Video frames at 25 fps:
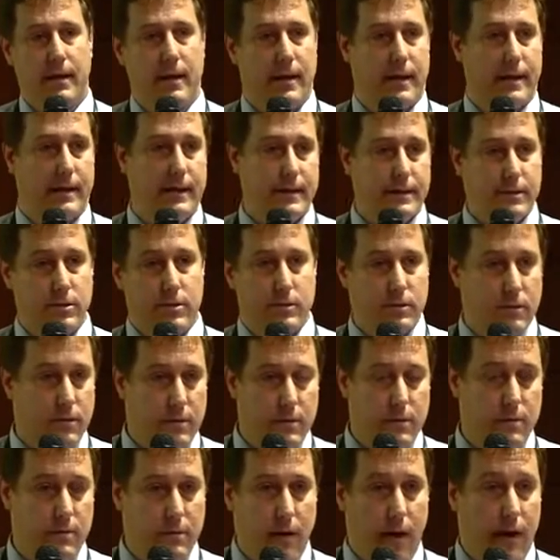and these
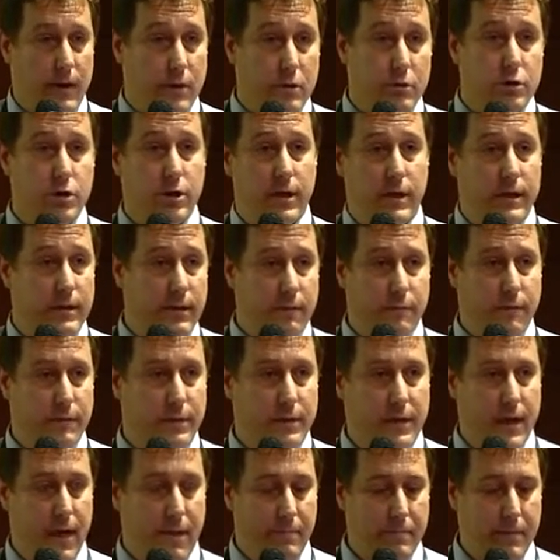are usually
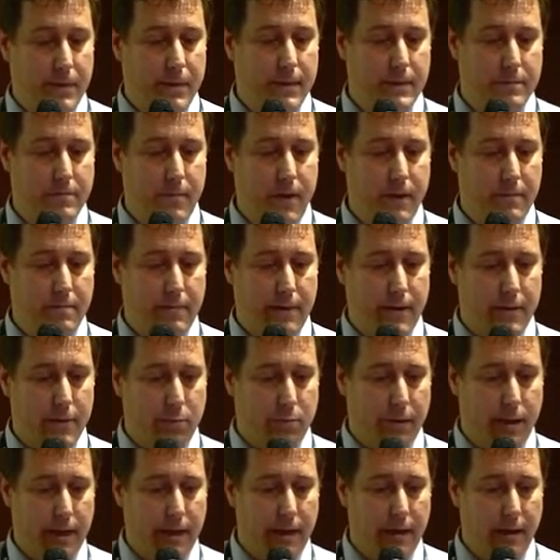different companies by the
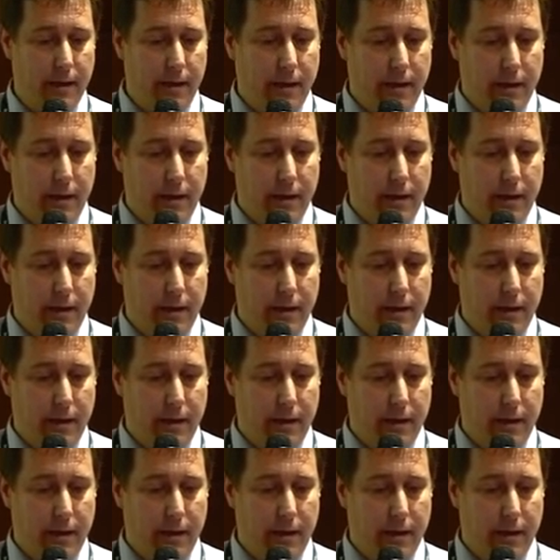way,